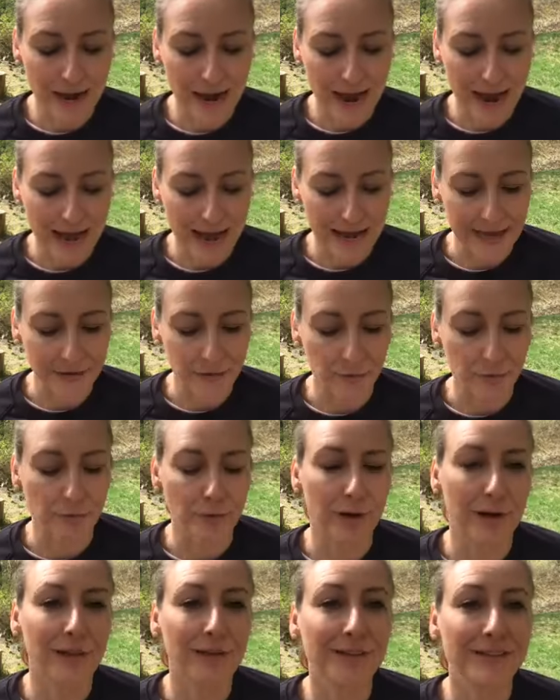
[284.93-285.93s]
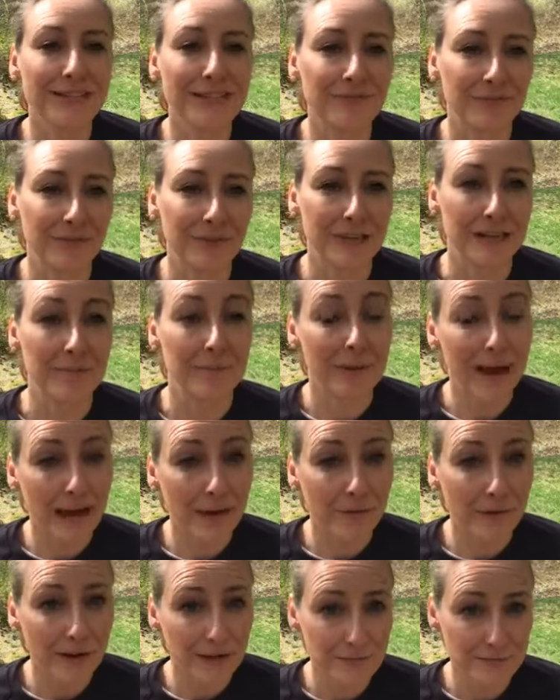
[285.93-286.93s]
add royalty-free
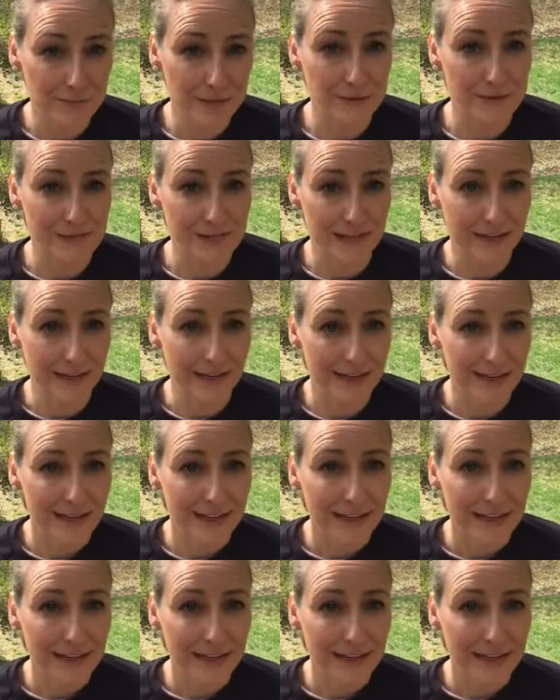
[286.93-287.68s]
background music.